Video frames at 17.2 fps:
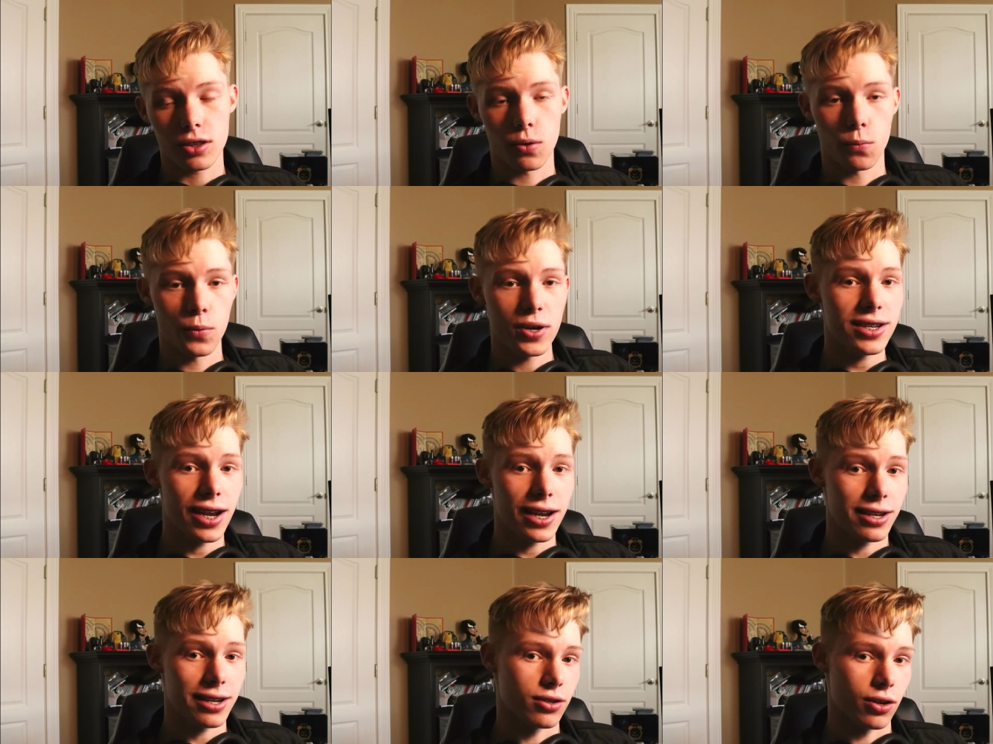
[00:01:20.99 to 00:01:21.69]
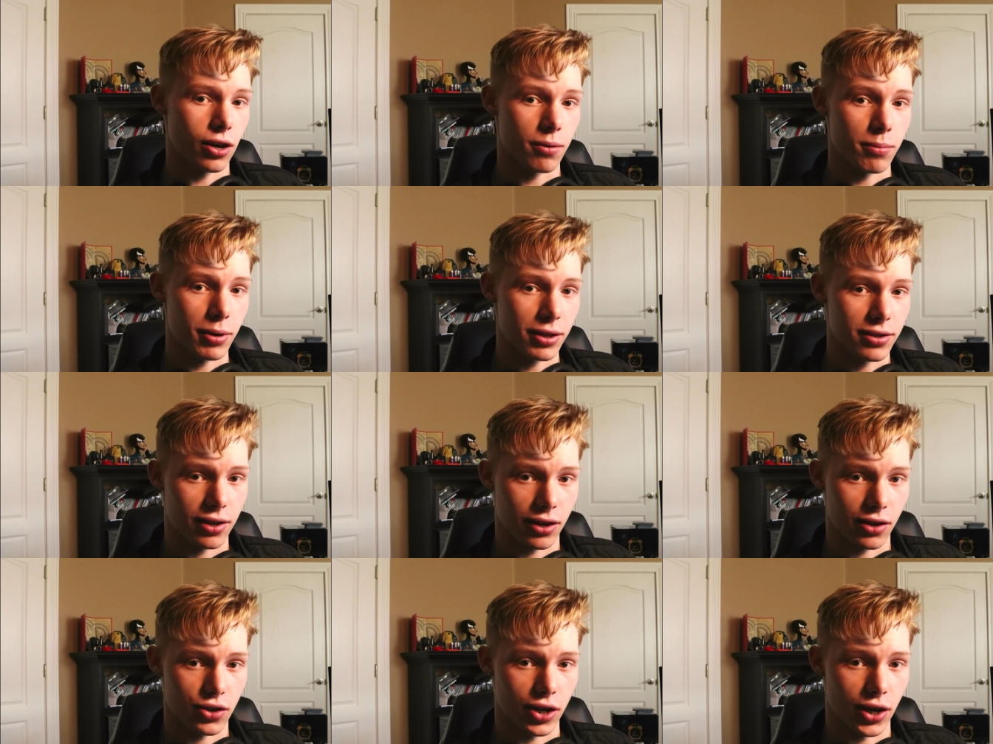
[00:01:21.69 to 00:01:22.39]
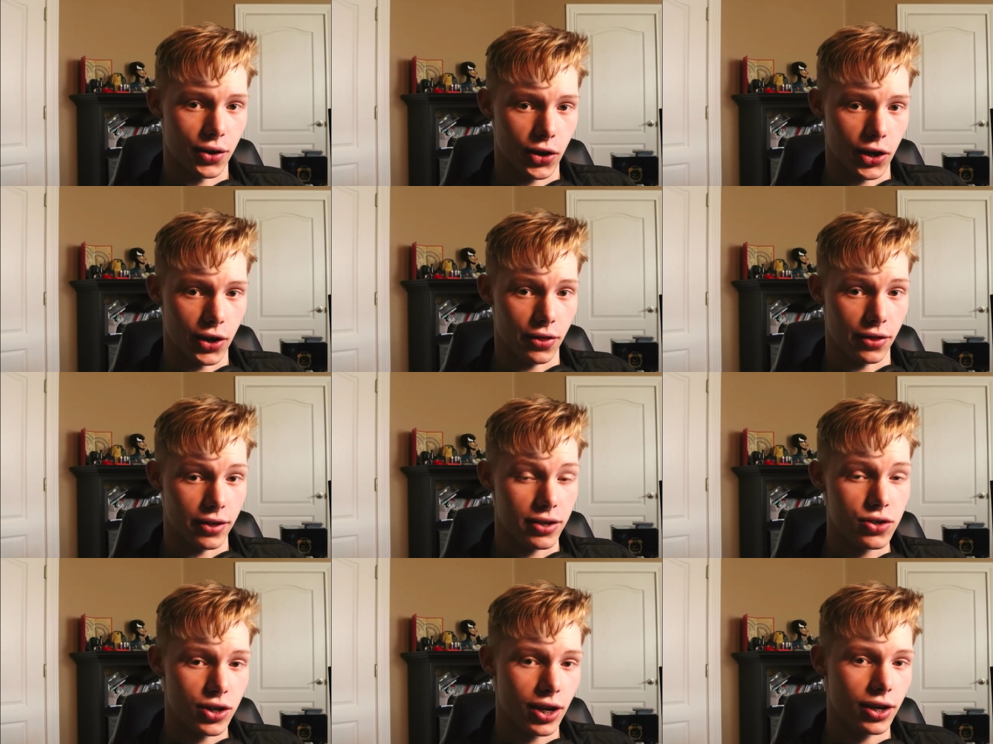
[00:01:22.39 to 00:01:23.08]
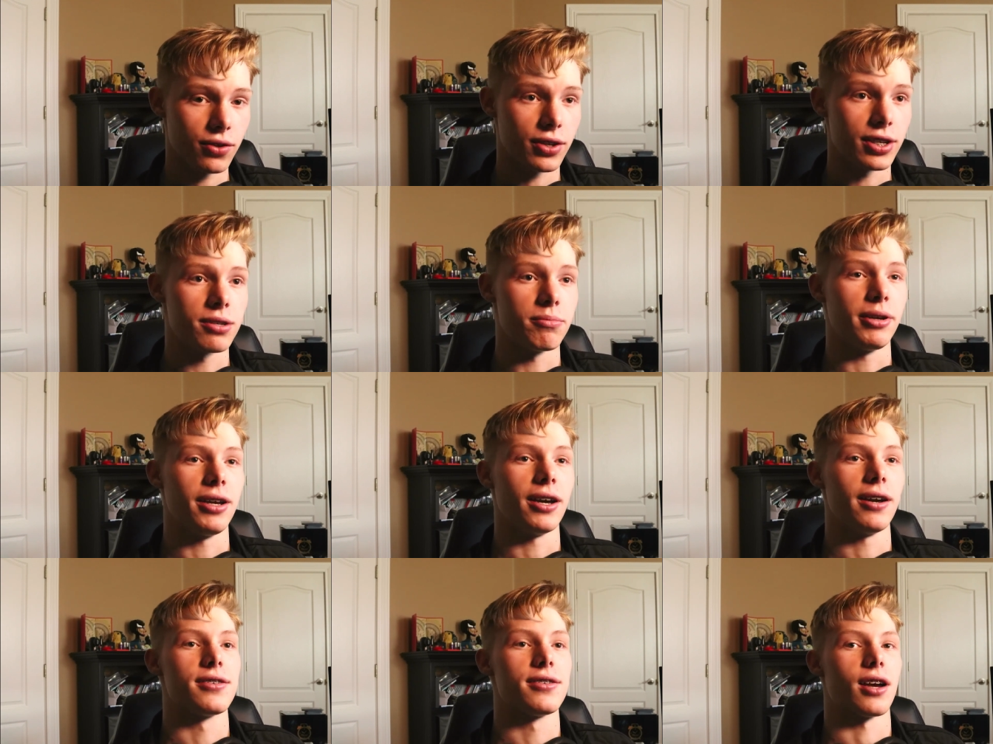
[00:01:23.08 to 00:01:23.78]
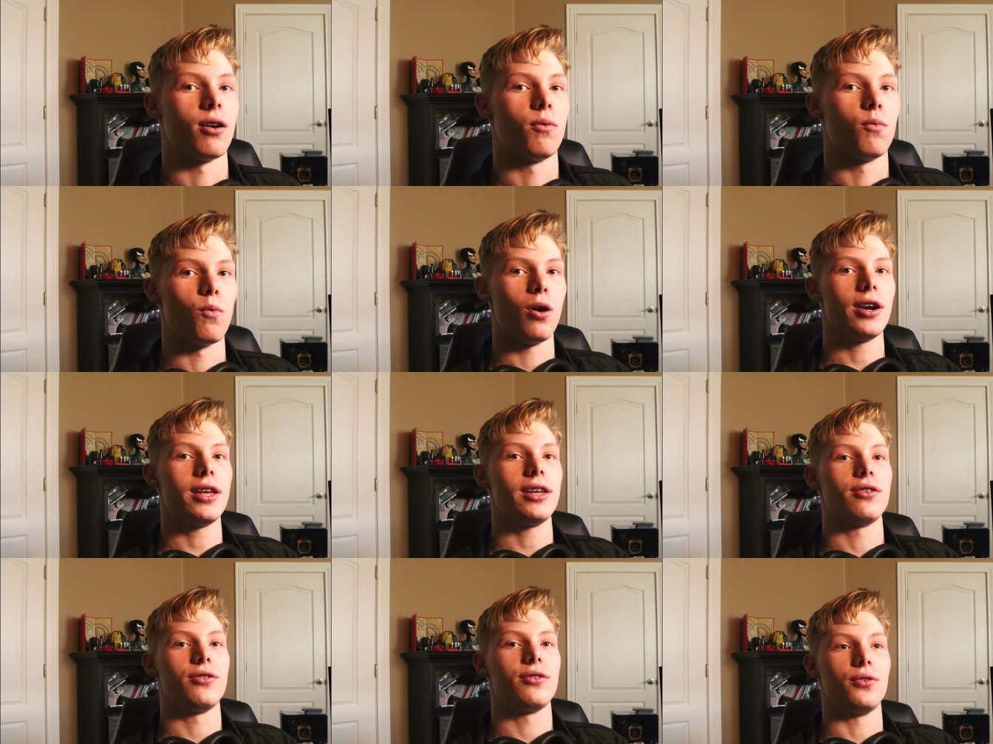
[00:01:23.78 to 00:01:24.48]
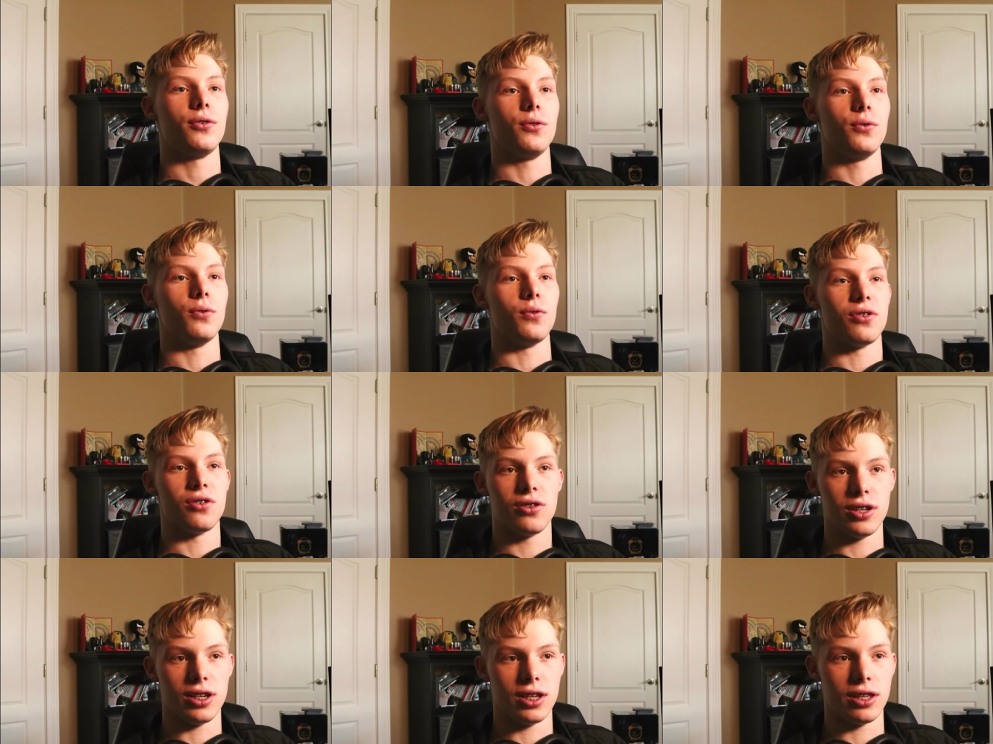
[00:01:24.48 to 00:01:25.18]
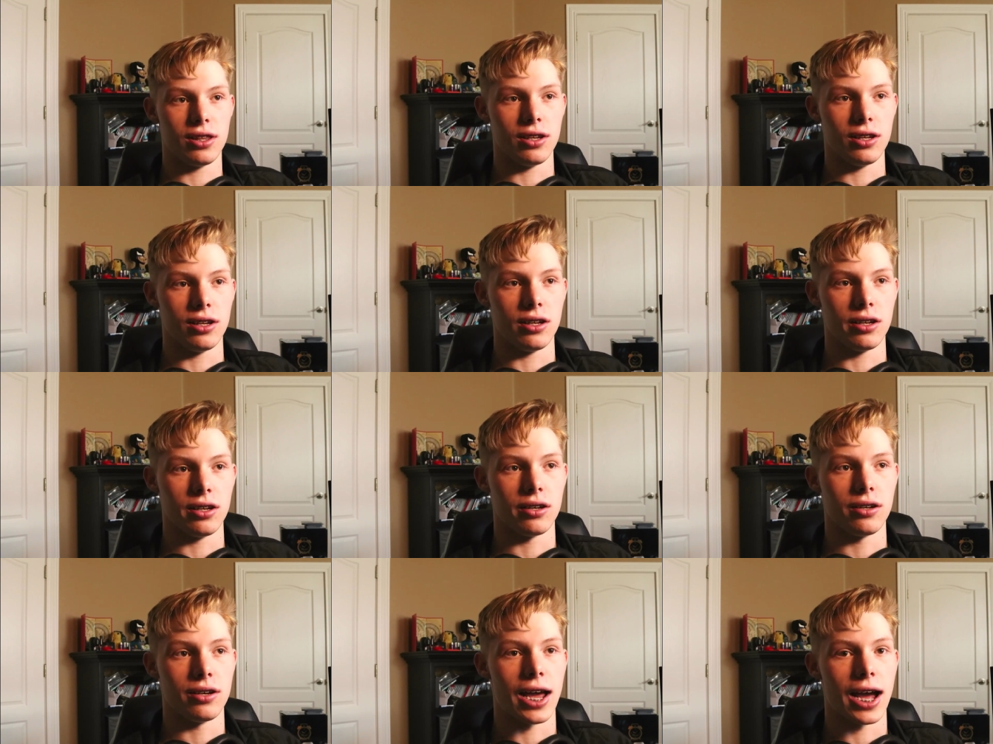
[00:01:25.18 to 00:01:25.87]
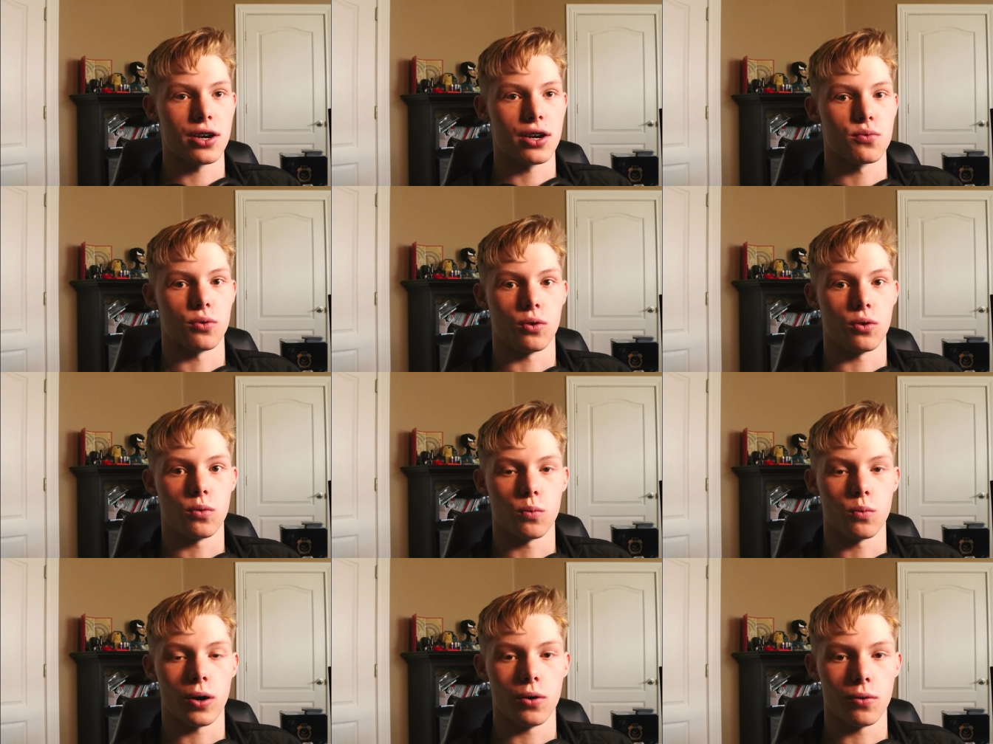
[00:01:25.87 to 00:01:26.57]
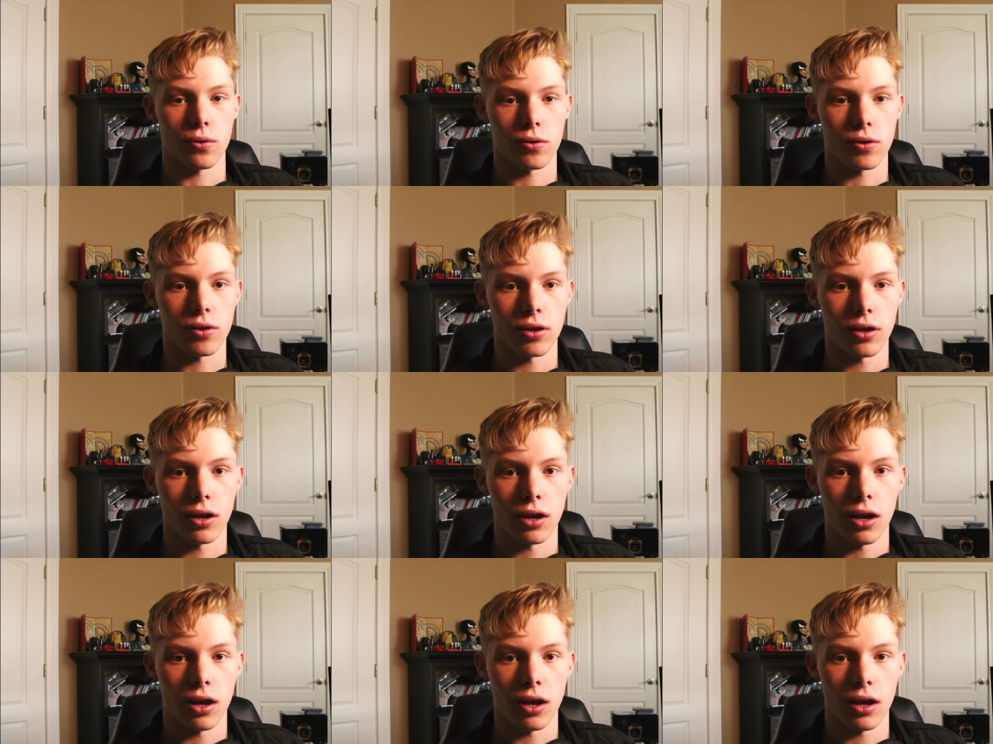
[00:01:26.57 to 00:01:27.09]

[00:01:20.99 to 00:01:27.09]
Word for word: The reason I didn't talk about the second channel on this channel is because I wanted to see the natural growth.